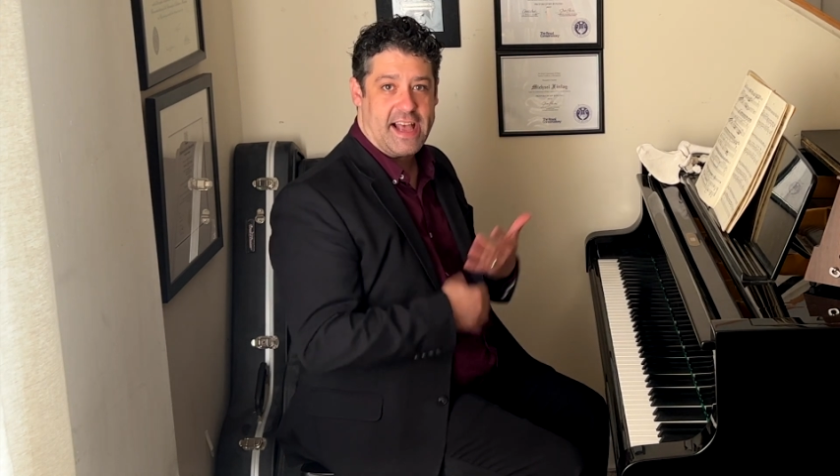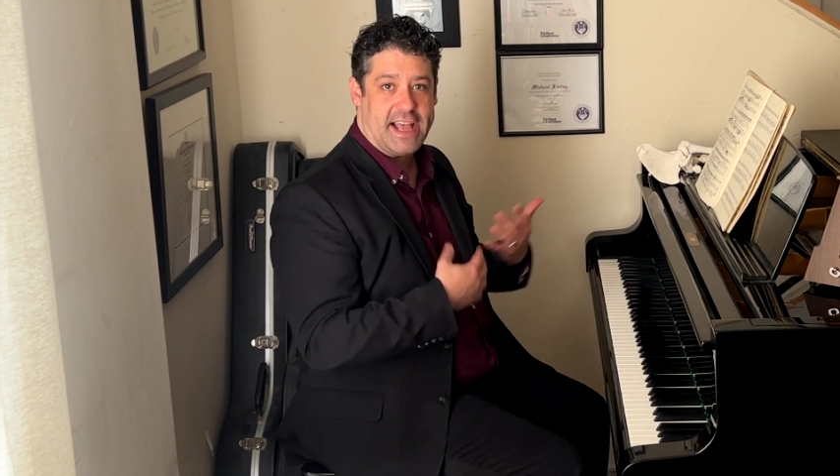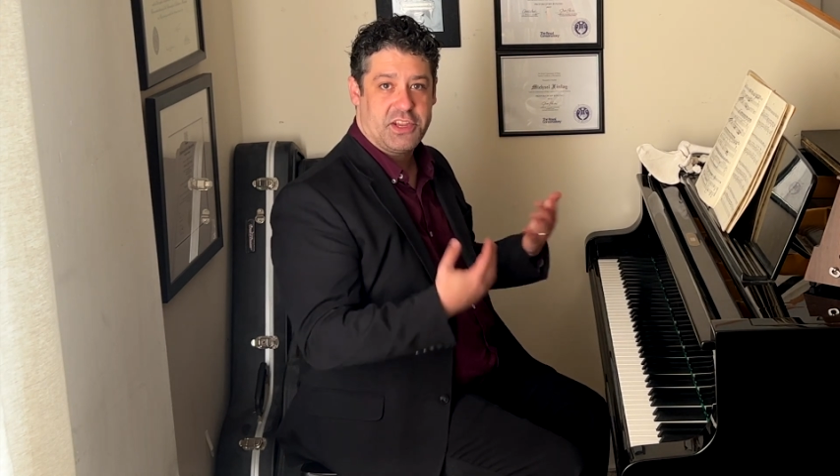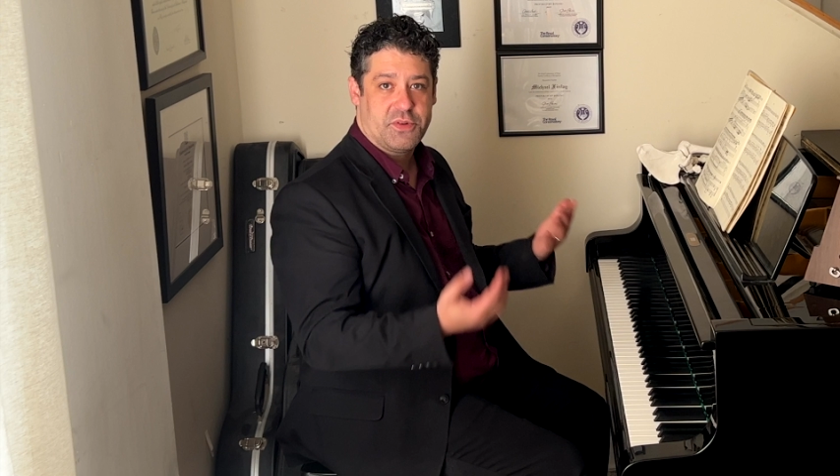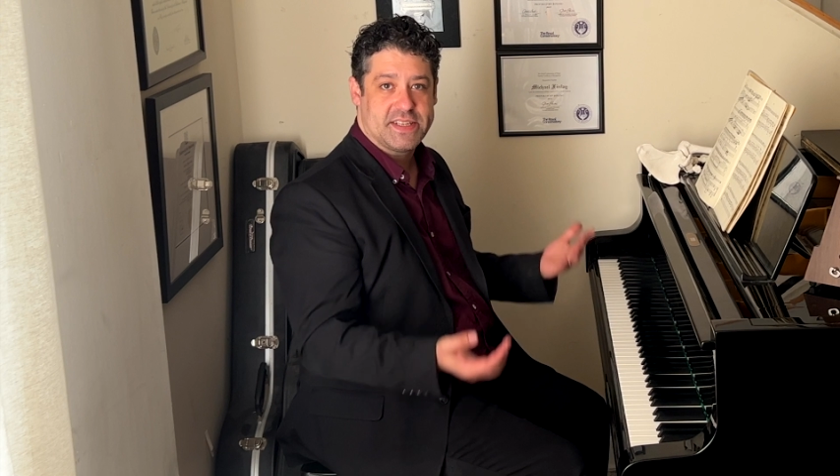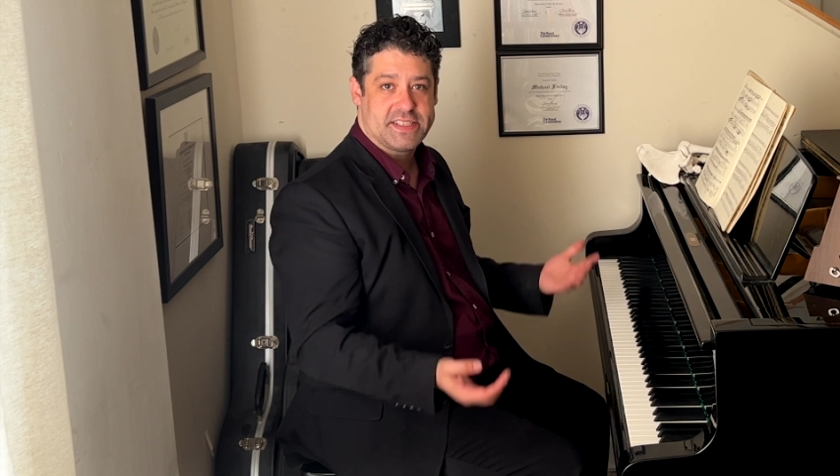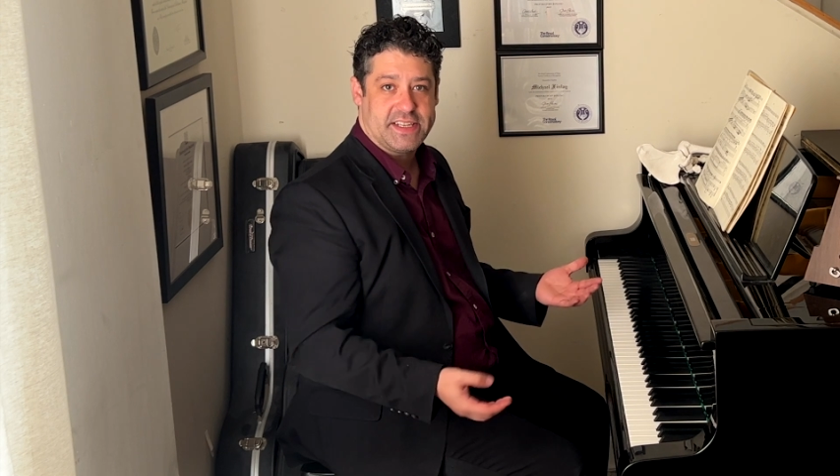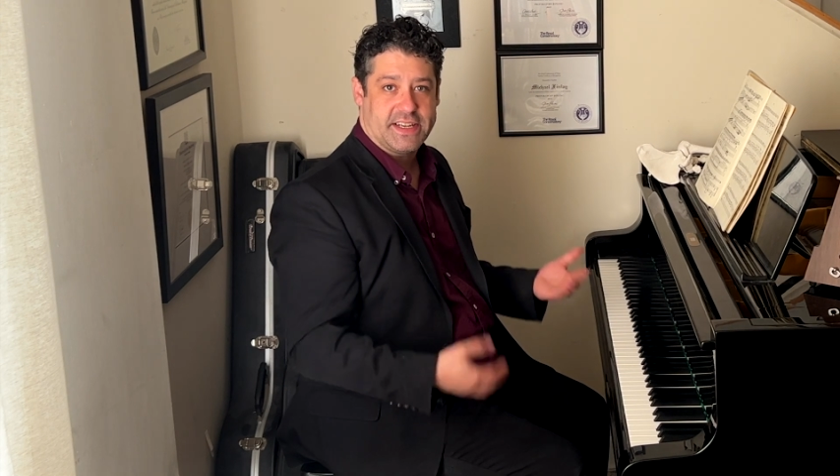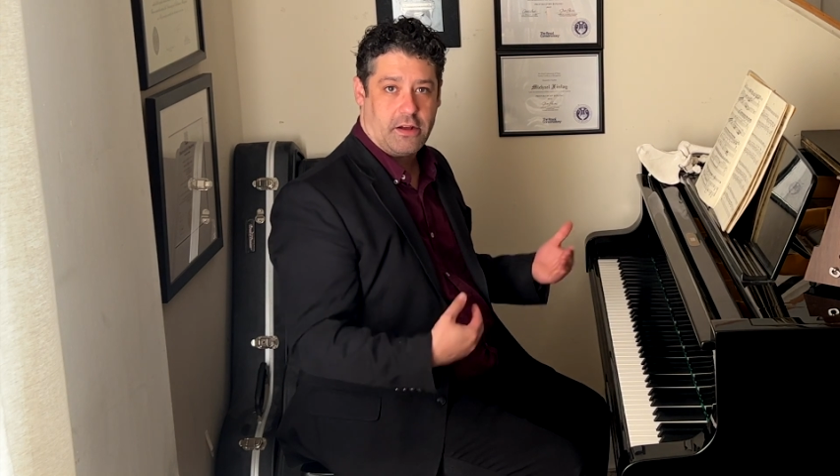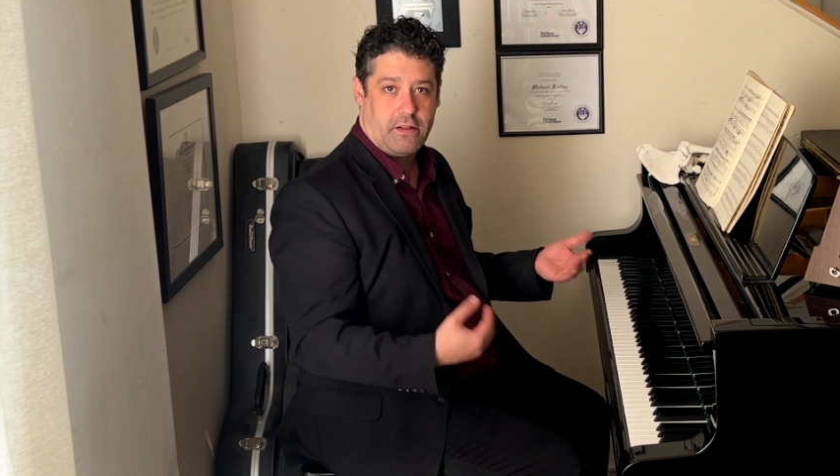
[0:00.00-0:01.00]

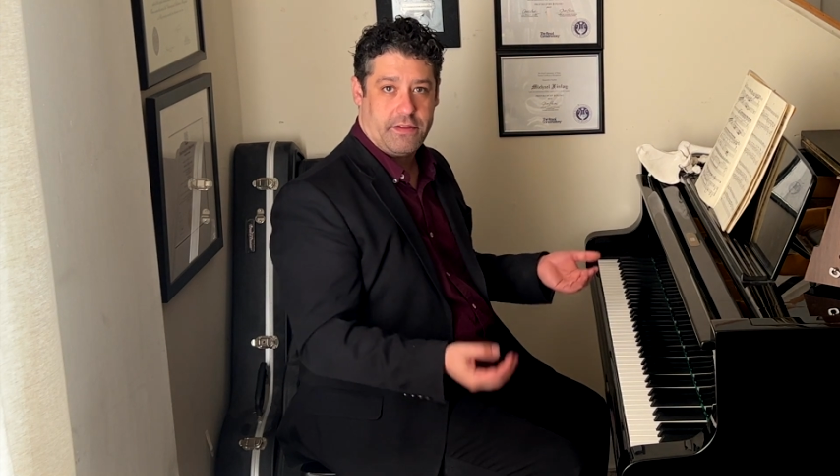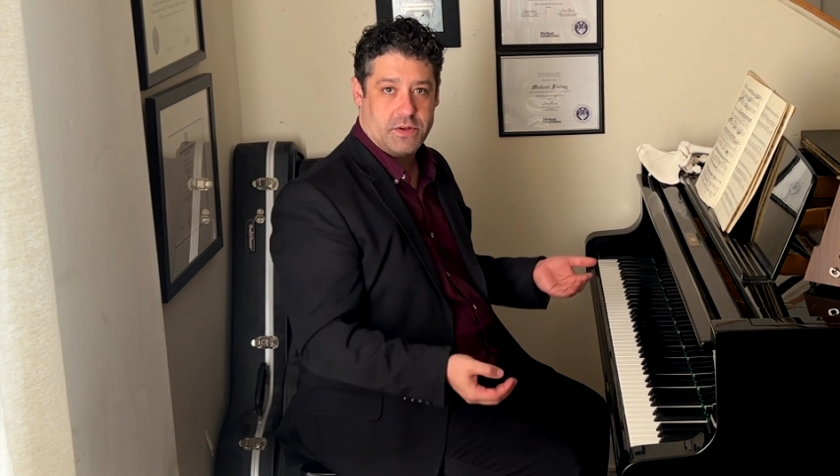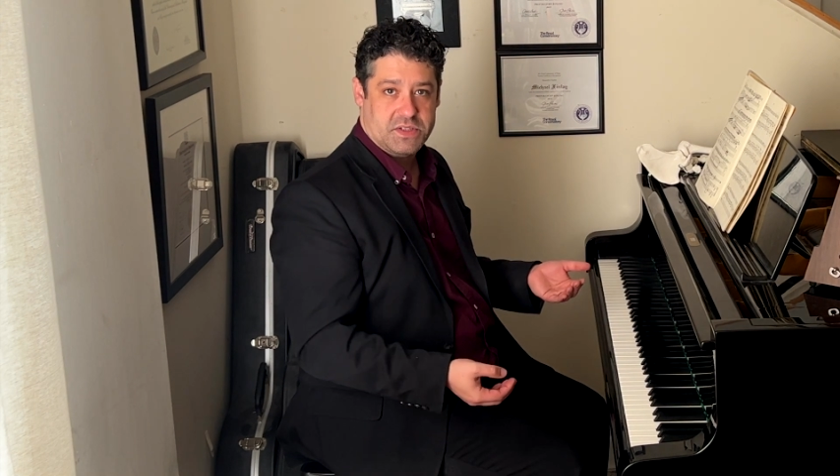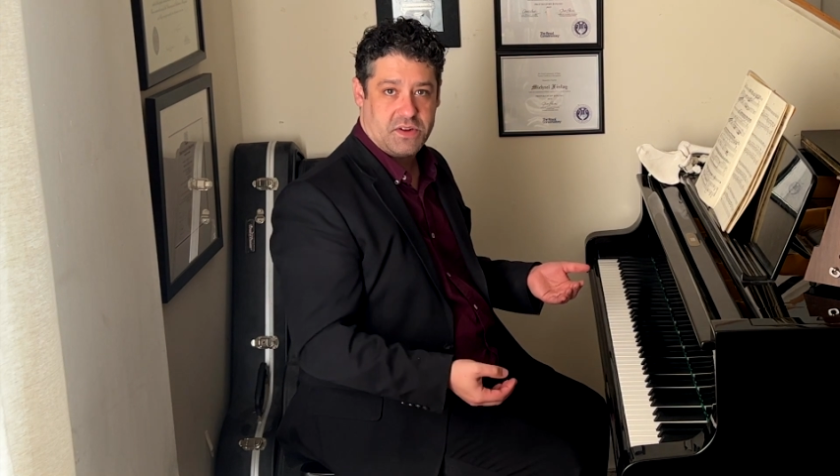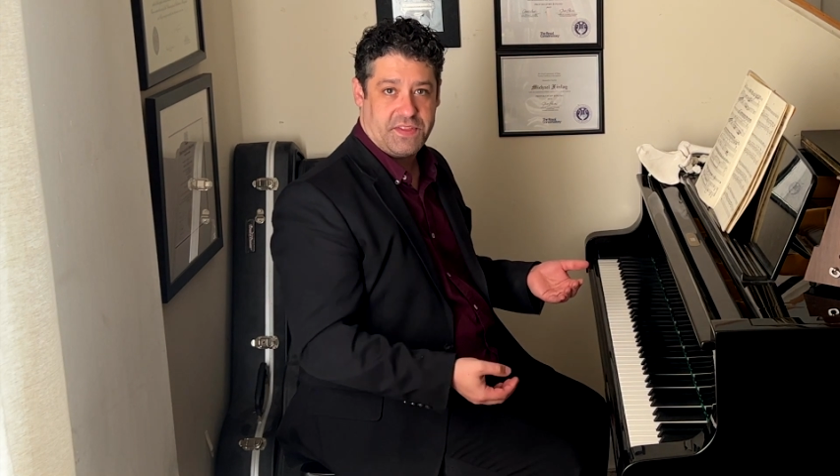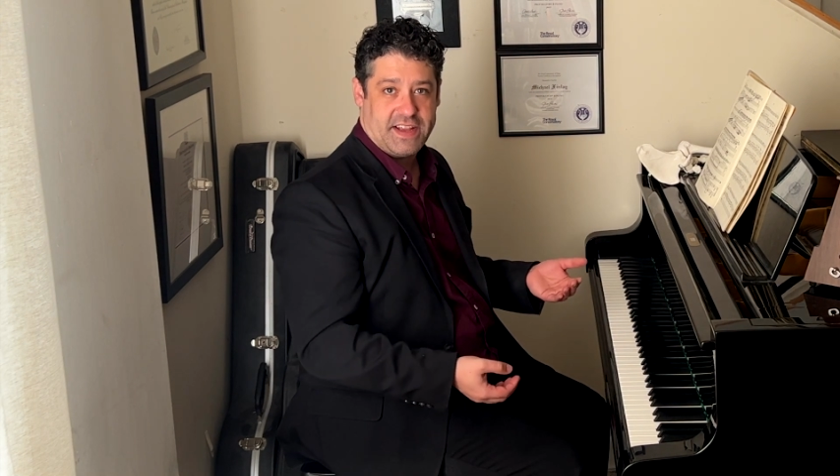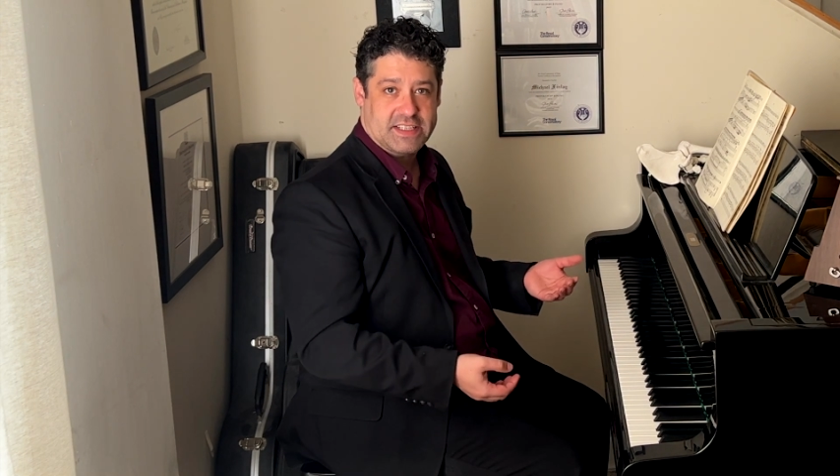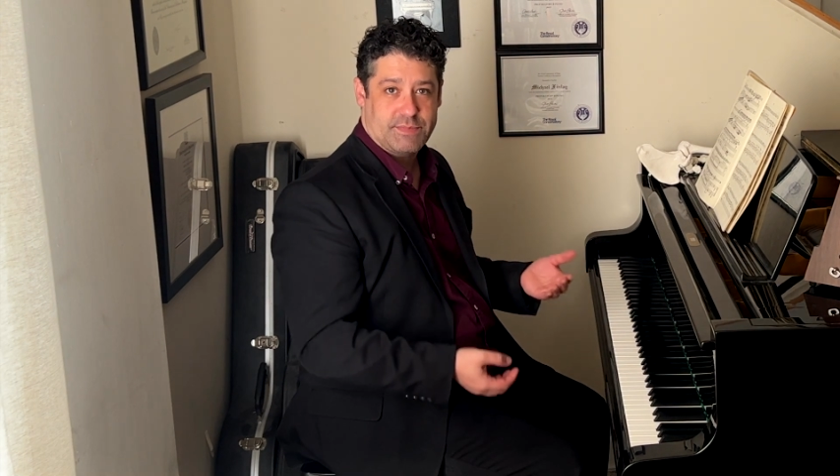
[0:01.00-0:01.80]
accuracy, and all of those good things,